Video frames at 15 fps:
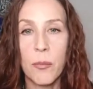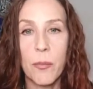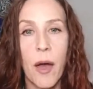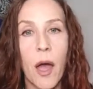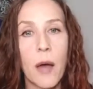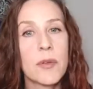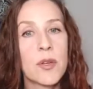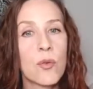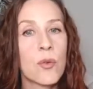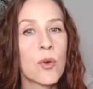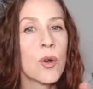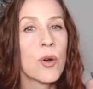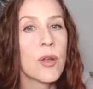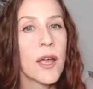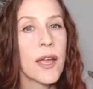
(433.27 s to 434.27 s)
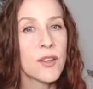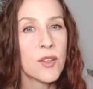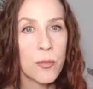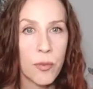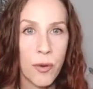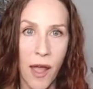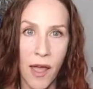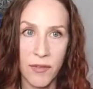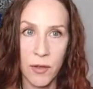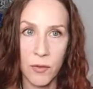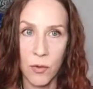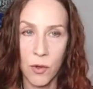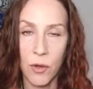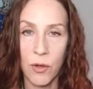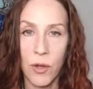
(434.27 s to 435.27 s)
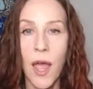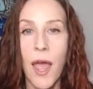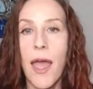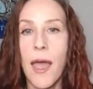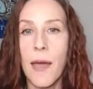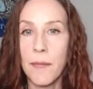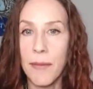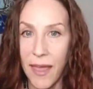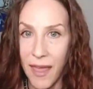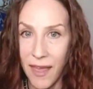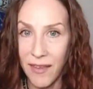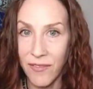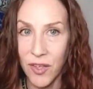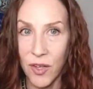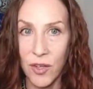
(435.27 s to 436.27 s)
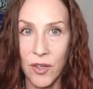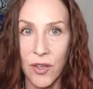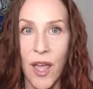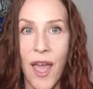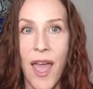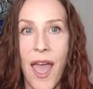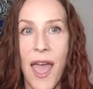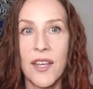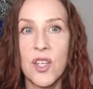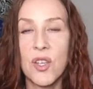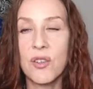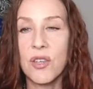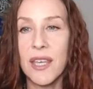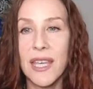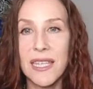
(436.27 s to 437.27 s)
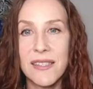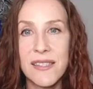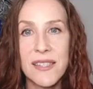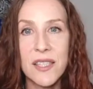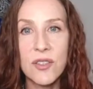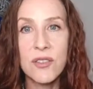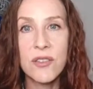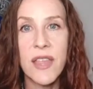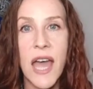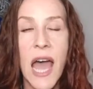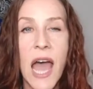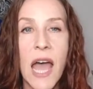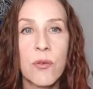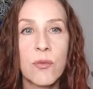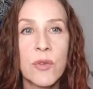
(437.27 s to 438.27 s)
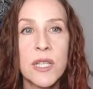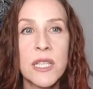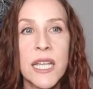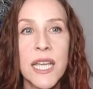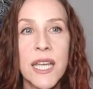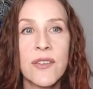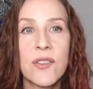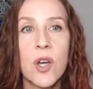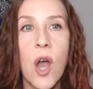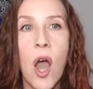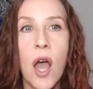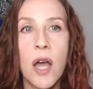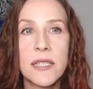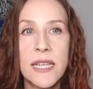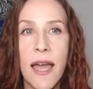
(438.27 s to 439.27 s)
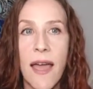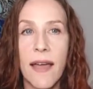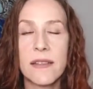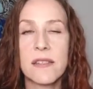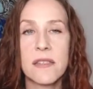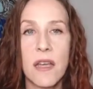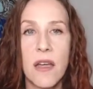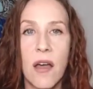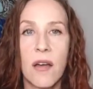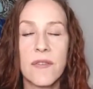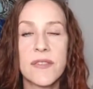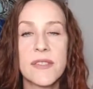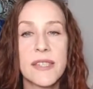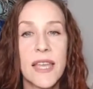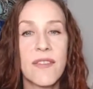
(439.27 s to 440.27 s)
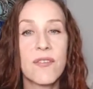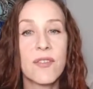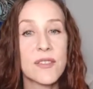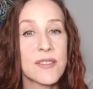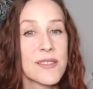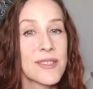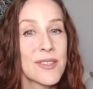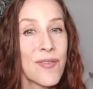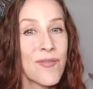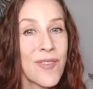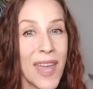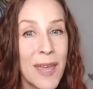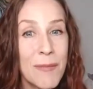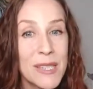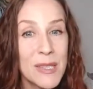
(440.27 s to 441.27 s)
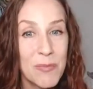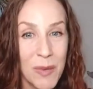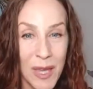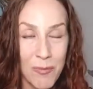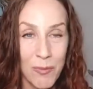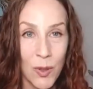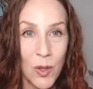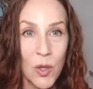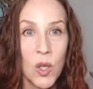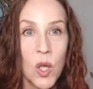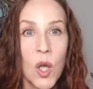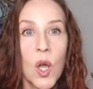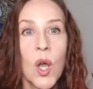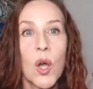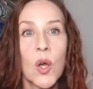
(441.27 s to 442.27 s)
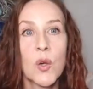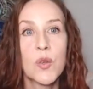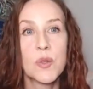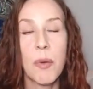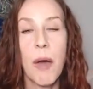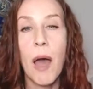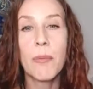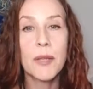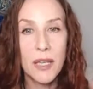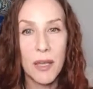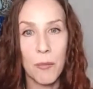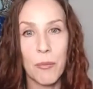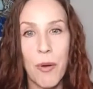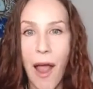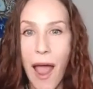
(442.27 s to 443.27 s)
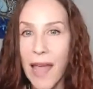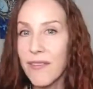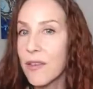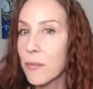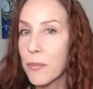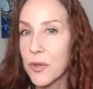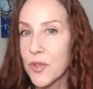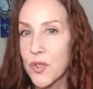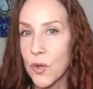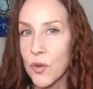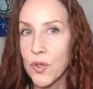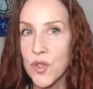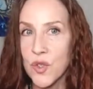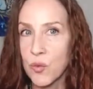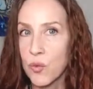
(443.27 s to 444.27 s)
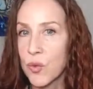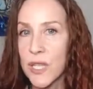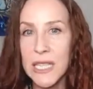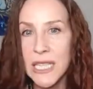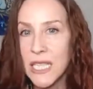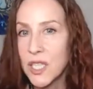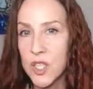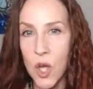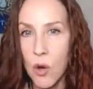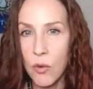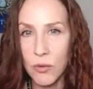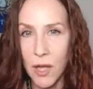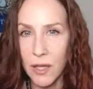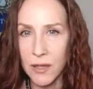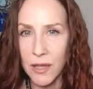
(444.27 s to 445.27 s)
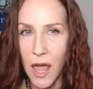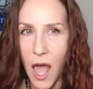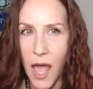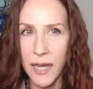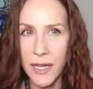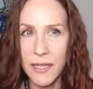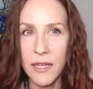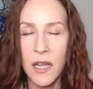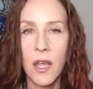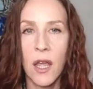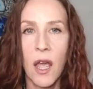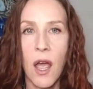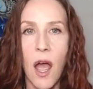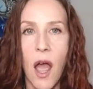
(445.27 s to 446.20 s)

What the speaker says: Your public role and your private role and behavior. And you can consider that really in the context of, say, for instance, famous people whose public and private personas really don't align.